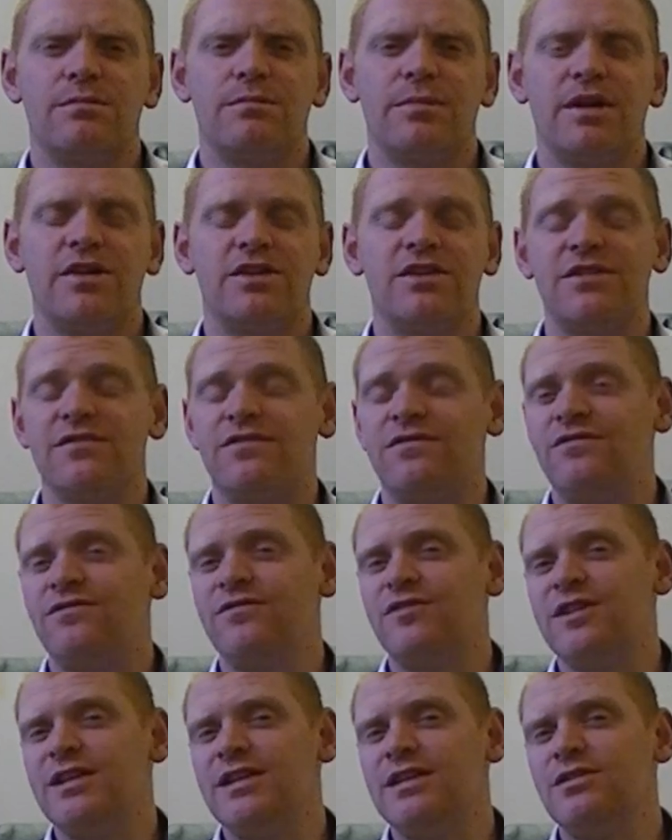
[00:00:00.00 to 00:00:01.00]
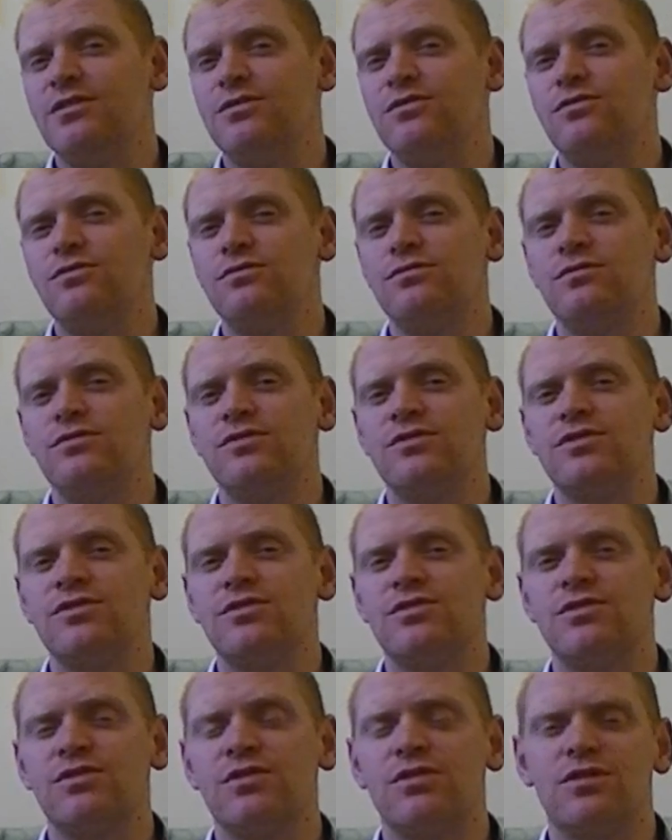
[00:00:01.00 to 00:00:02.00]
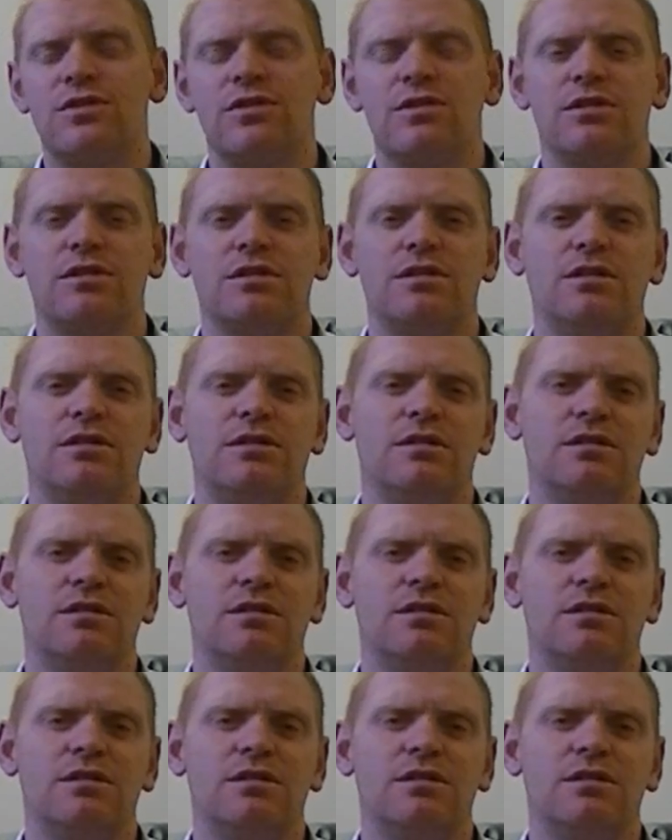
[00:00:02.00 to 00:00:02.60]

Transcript: because it feels so good.